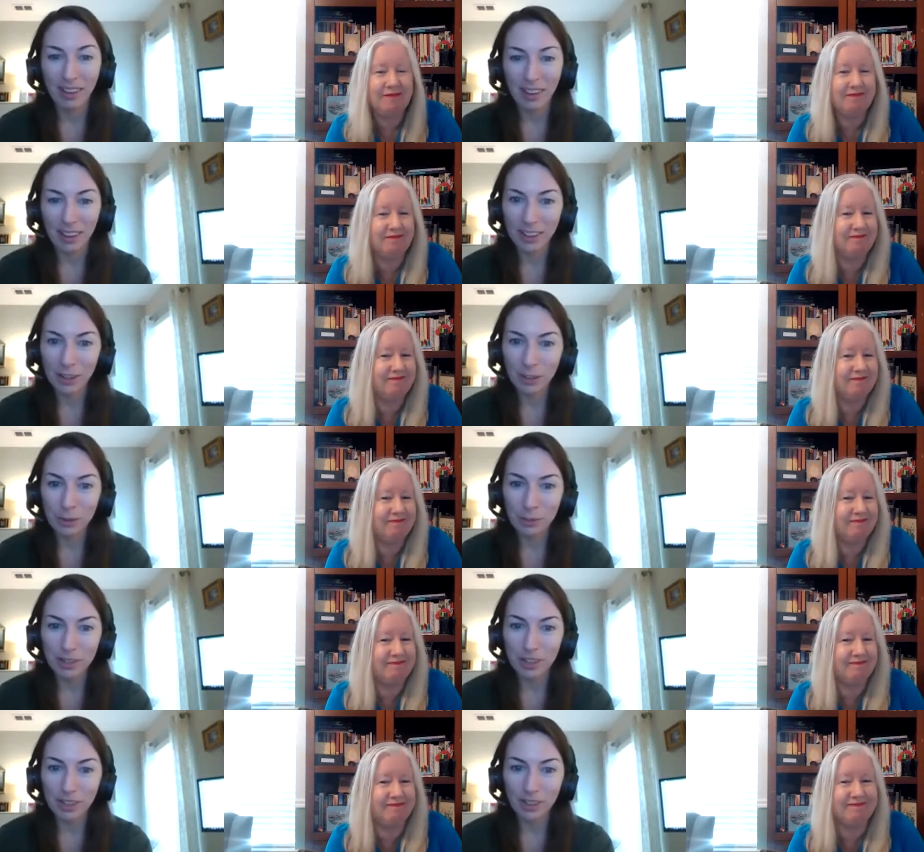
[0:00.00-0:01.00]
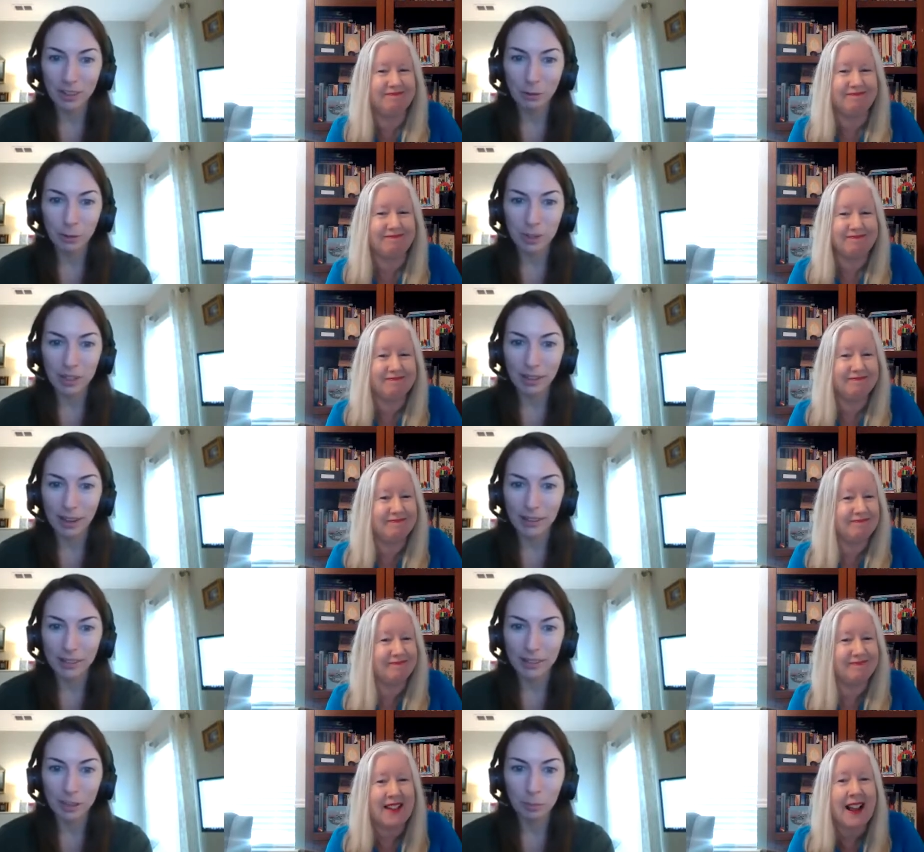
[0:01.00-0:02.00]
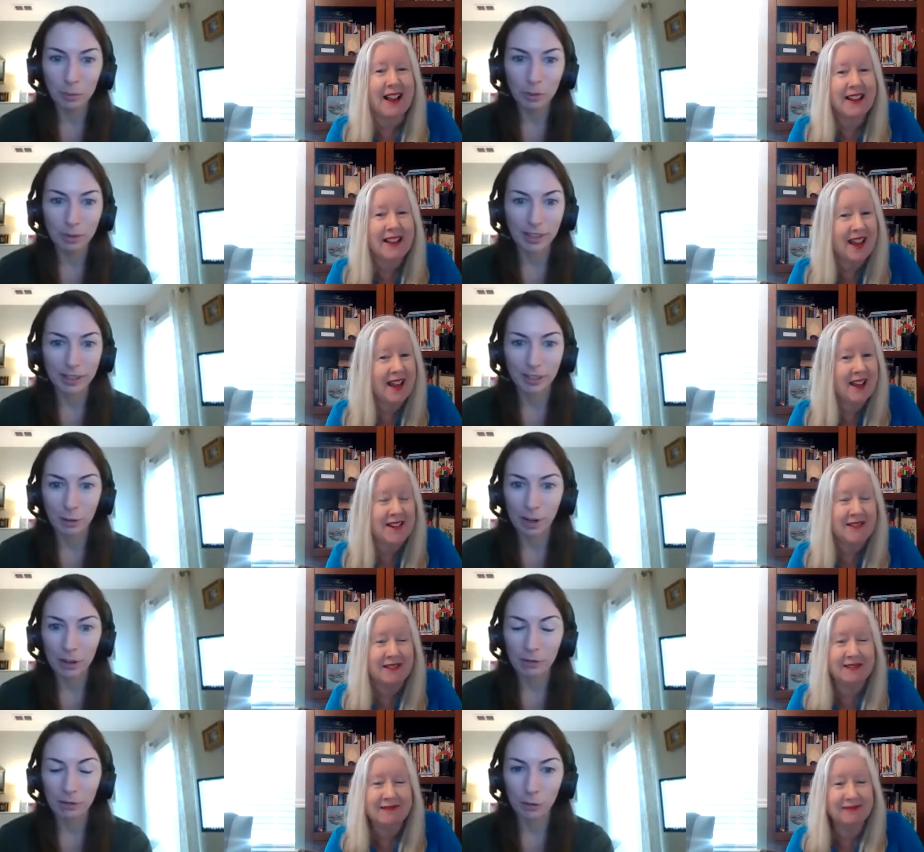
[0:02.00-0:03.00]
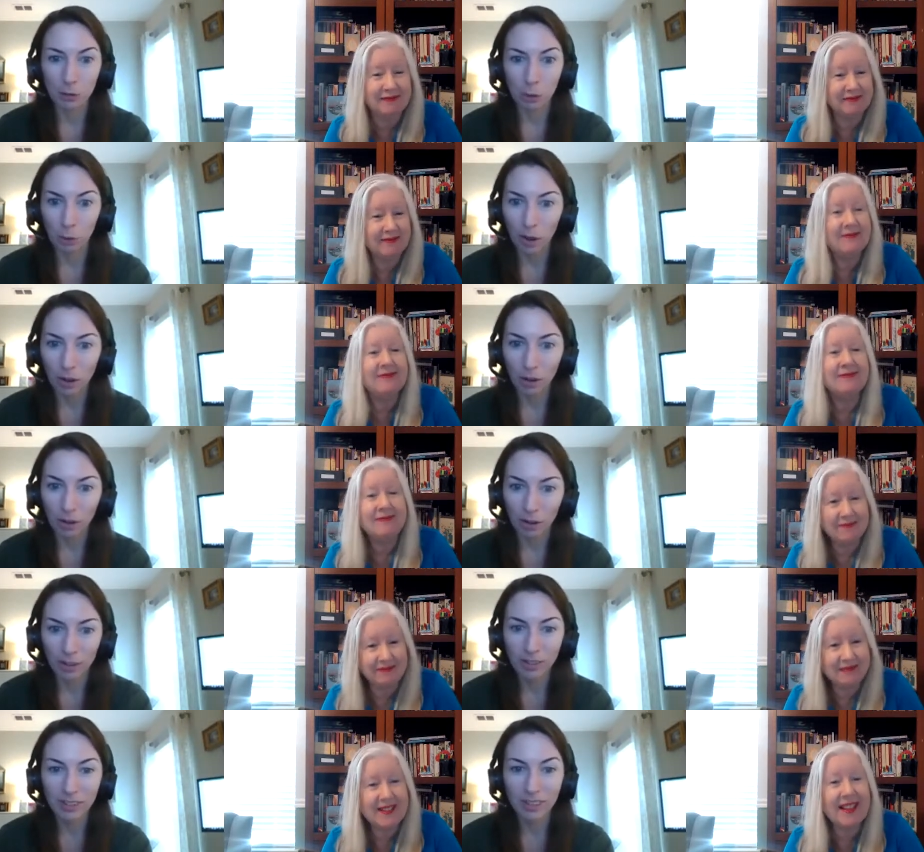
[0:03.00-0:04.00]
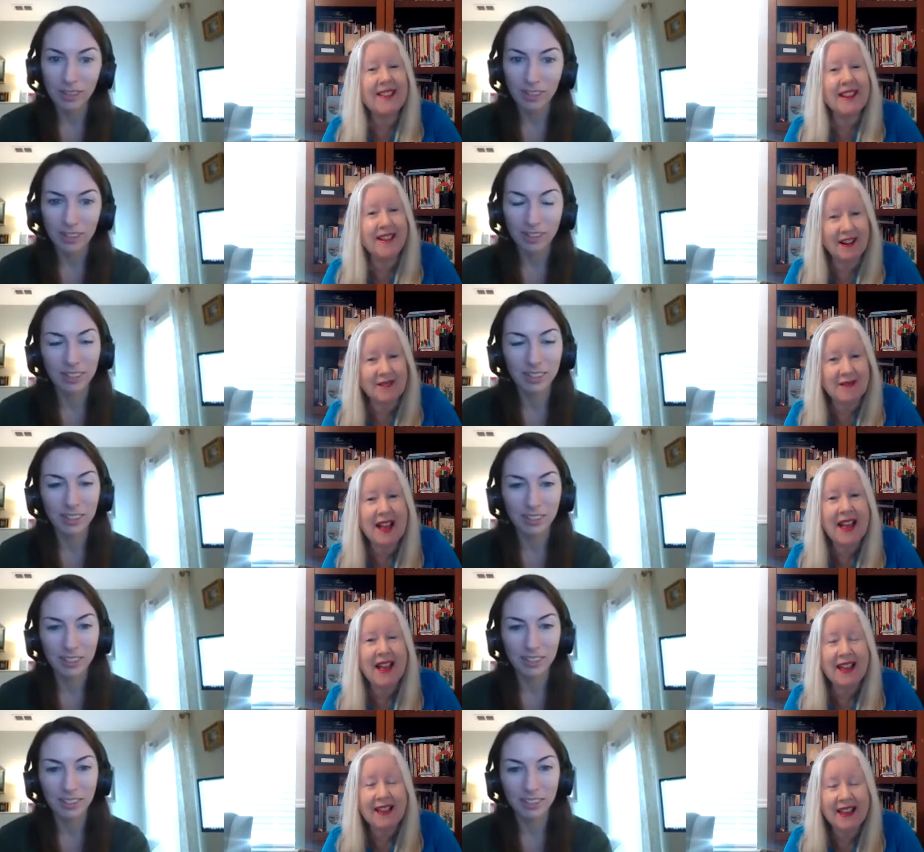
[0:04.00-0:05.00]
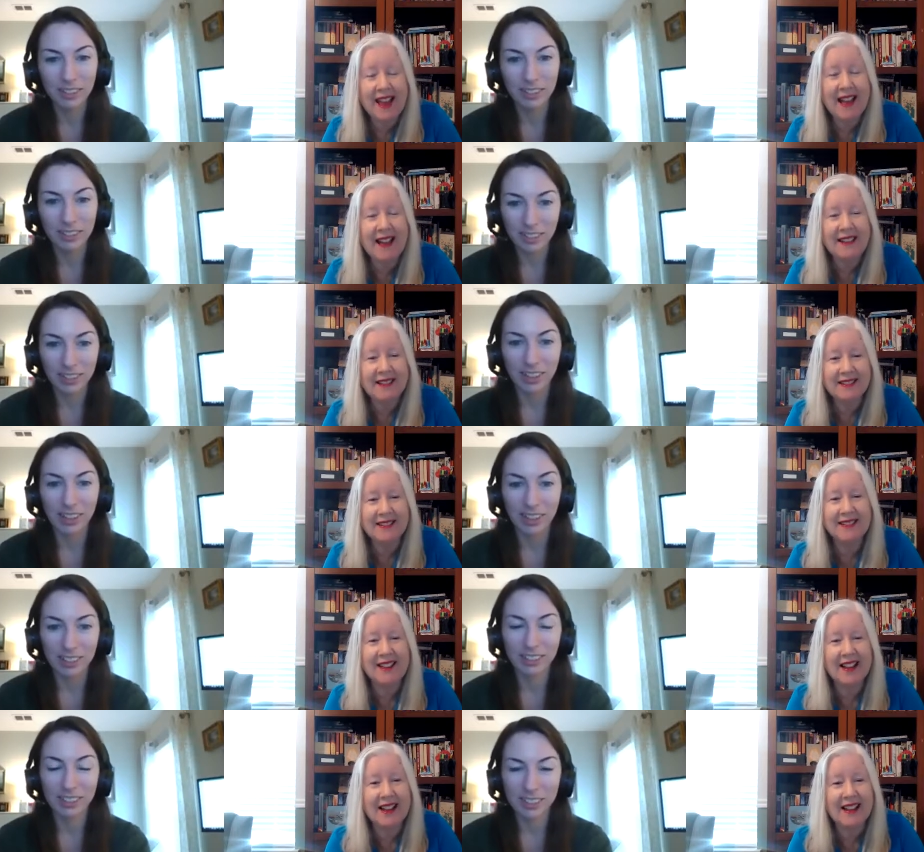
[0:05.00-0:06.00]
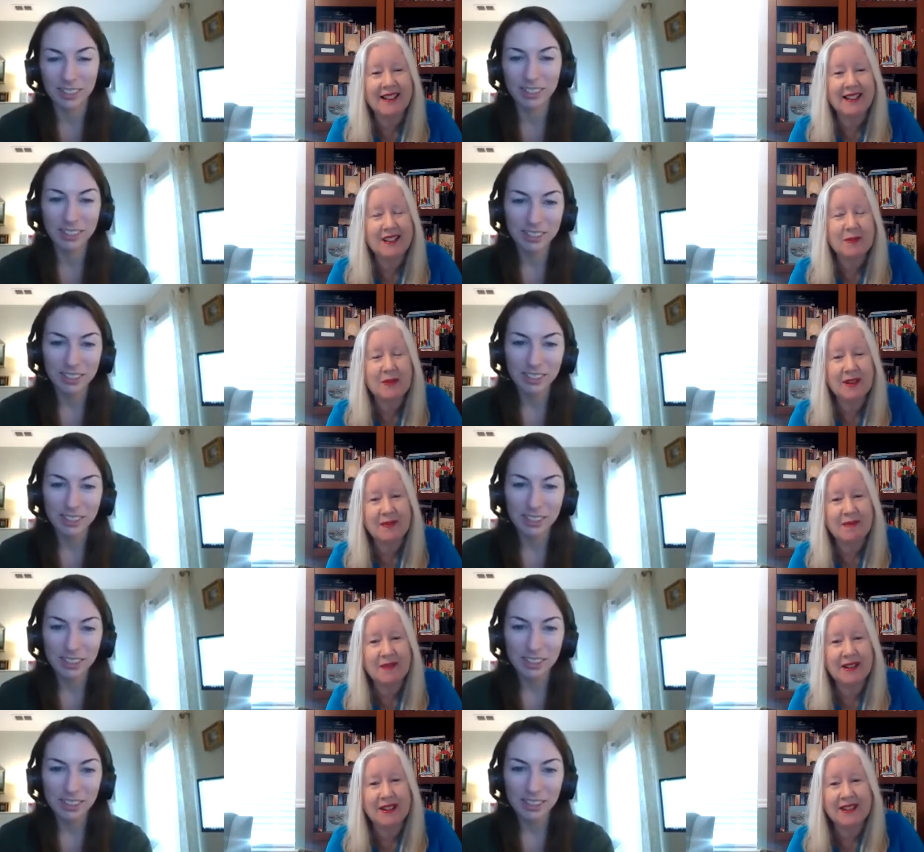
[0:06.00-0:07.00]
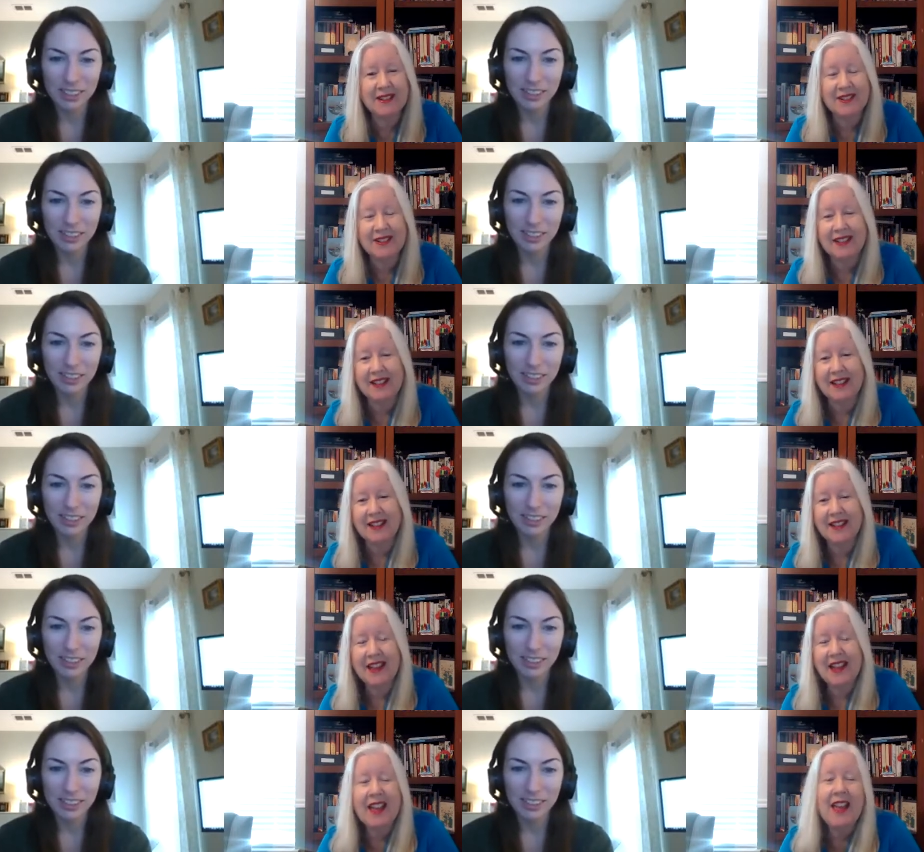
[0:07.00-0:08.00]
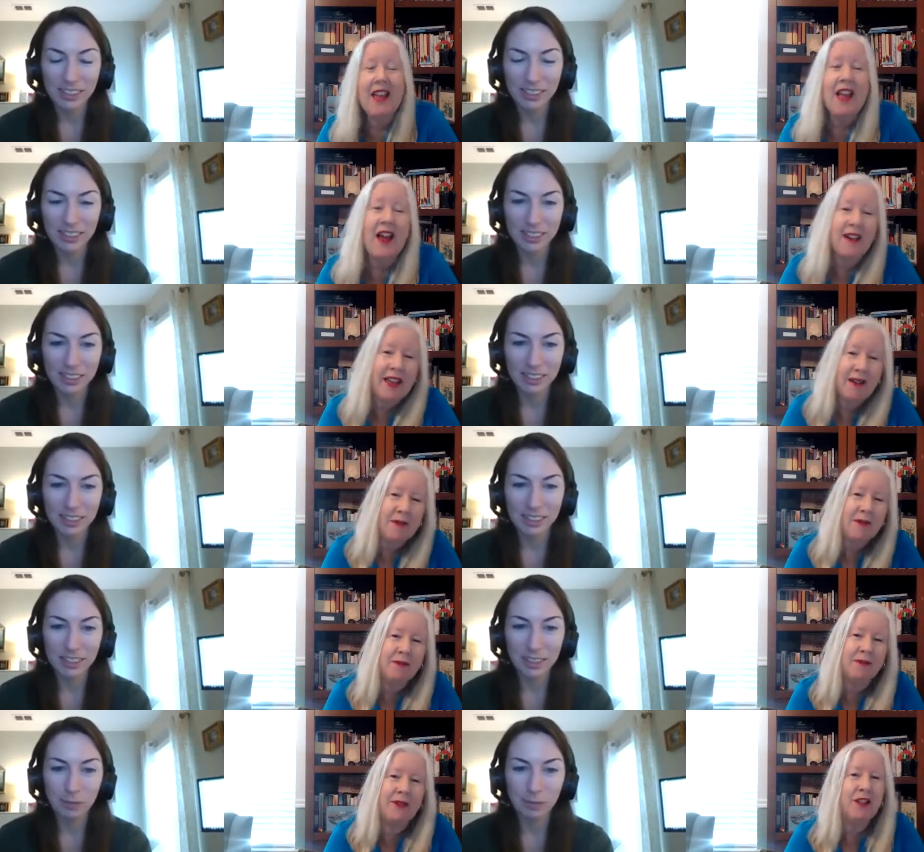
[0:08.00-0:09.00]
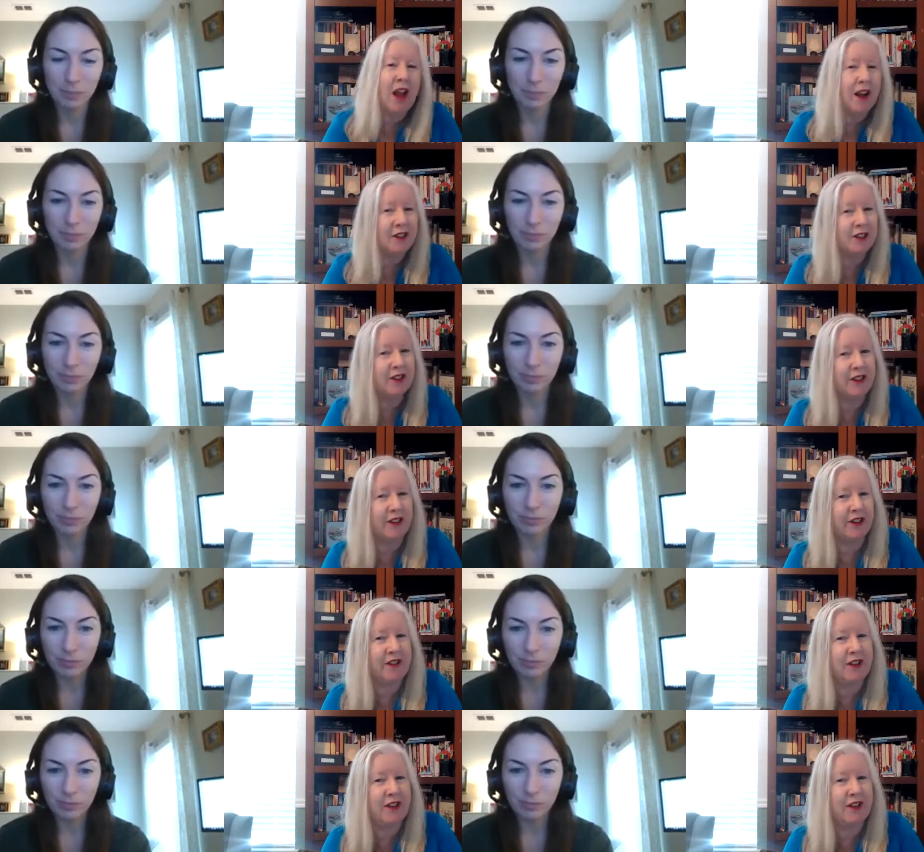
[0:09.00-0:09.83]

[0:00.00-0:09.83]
Speaker 1: I know you wouldn't have thought it would be that simple, and they get away for so long.
Speaker 2: And they got away. Yeah. Yeah. That was pretty pretty interesting. Okay, well, we talked earlier that